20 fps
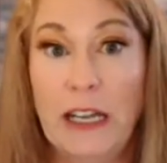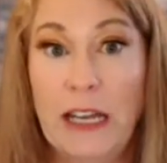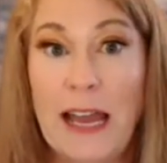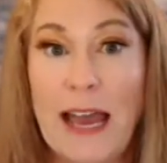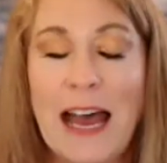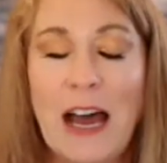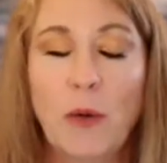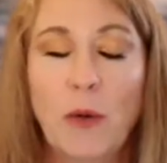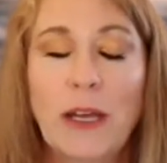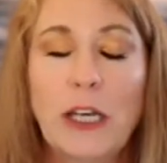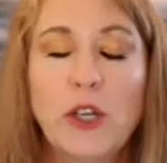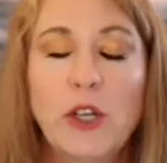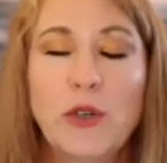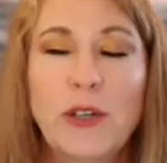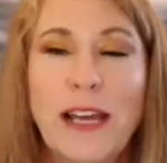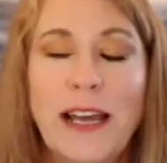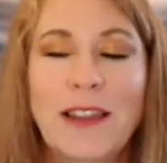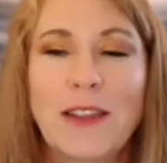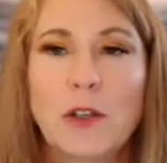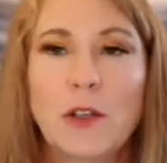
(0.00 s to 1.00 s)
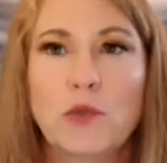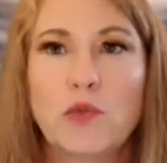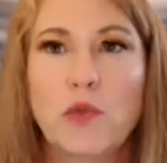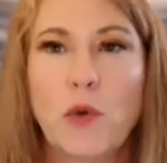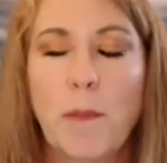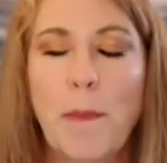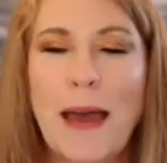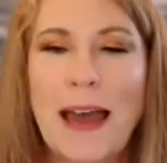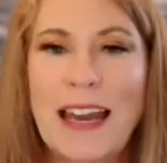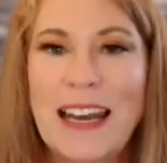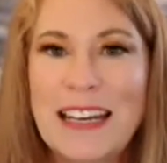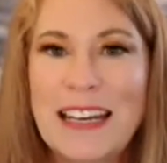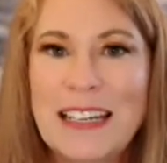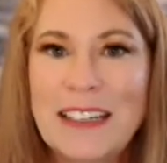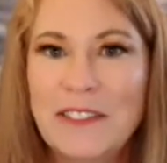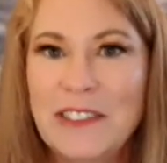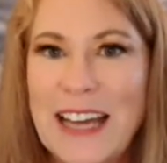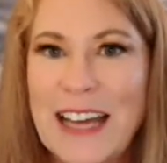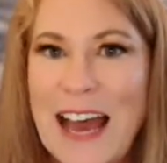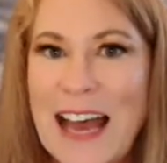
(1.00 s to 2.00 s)
How can you take those
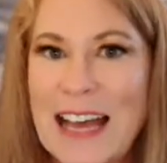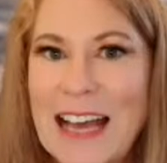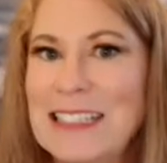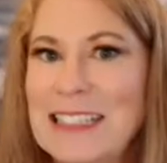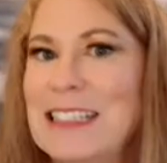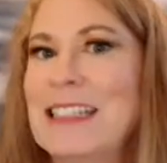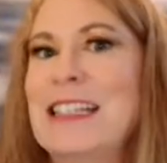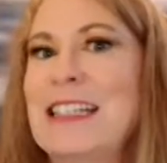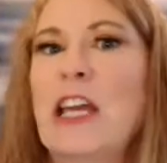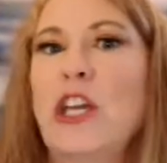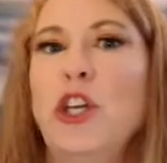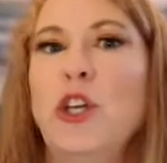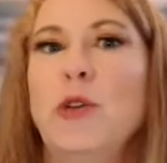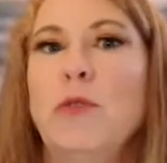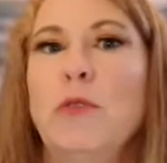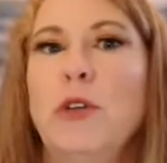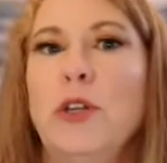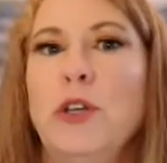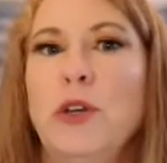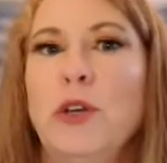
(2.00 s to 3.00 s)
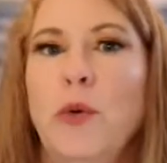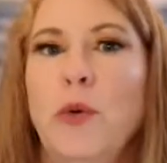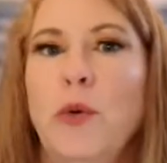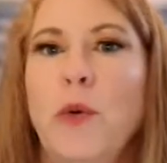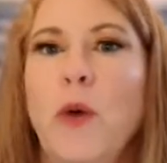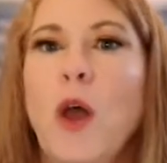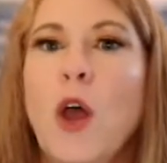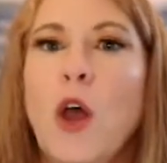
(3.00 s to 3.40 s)
repetitive tasks that you do